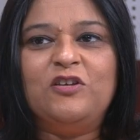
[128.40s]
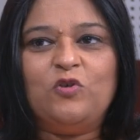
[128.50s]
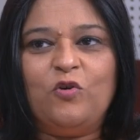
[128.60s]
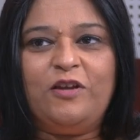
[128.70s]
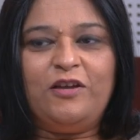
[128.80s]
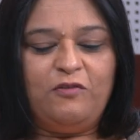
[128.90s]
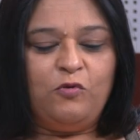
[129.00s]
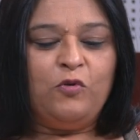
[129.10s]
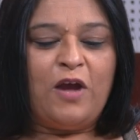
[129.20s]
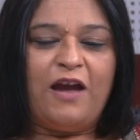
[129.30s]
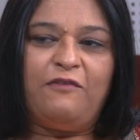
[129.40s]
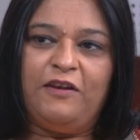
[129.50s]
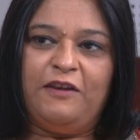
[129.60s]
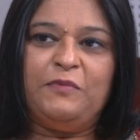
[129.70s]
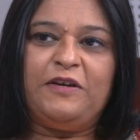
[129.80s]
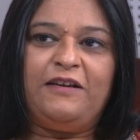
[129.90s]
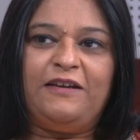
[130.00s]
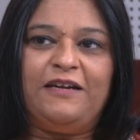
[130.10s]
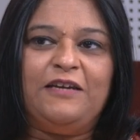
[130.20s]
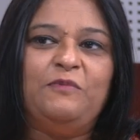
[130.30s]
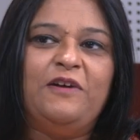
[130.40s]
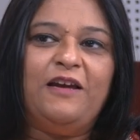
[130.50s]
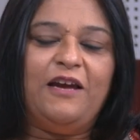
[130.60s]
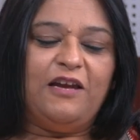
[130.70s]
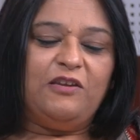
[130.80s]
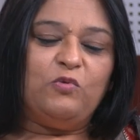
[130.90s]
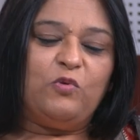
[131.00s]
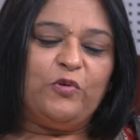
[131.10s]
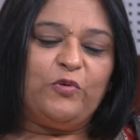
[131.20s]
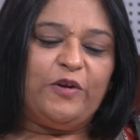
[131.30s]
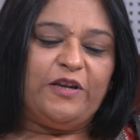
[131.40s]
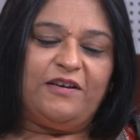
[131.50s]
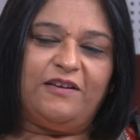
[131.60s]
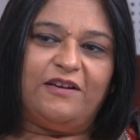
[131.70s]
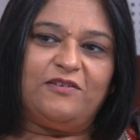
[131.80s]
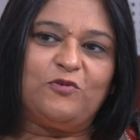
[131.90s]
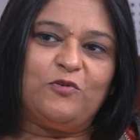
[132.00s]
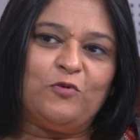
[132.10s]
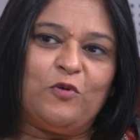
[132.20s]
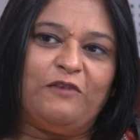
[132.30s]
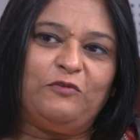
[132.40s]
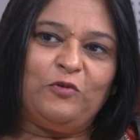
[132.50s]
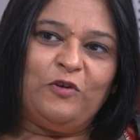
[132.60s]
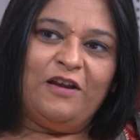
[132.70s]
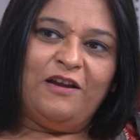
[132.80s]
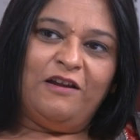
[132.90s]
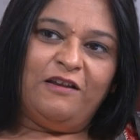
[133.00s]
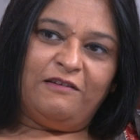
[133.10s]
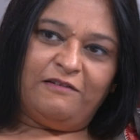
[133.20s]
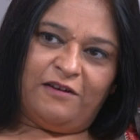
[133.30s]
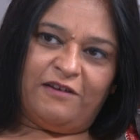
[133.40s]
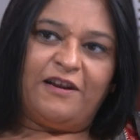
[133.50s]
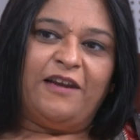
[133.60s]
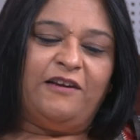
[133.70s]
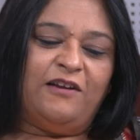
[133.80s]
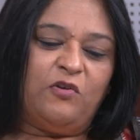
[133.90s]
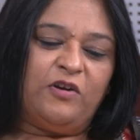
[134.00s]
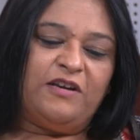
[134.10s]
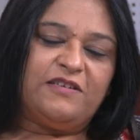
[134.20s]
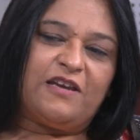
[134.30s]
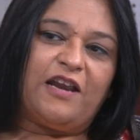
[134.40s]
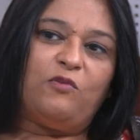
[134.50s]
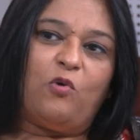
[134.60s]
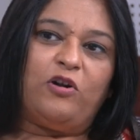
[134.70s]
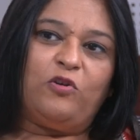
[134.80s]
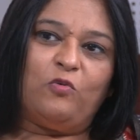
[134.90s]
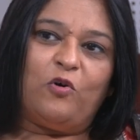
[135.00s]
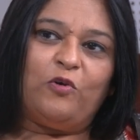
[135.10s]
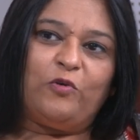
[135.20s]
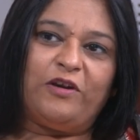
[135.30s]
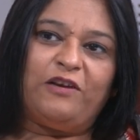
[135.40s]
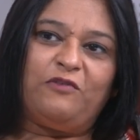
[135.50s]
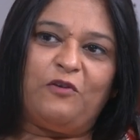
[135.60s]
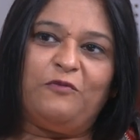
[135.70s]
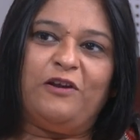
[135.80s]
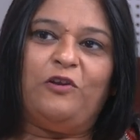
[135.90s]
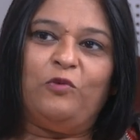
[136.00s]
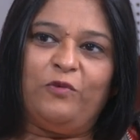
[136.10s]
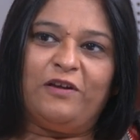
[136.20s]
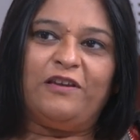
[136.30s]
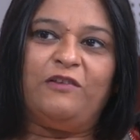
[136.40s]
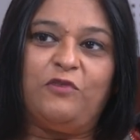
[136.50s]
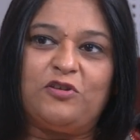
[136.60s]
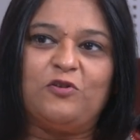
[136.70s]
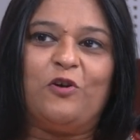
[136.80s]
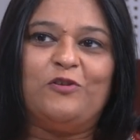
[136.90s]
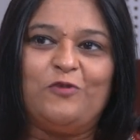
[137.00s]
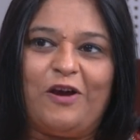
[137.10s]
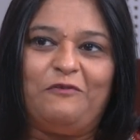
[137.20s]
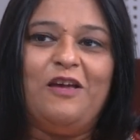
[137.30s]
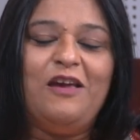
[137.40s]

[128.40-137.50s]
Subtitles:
So only you have a limited time and you want to edit that show, you have to write it down and decide what you want to edit from where to where and which shots you have.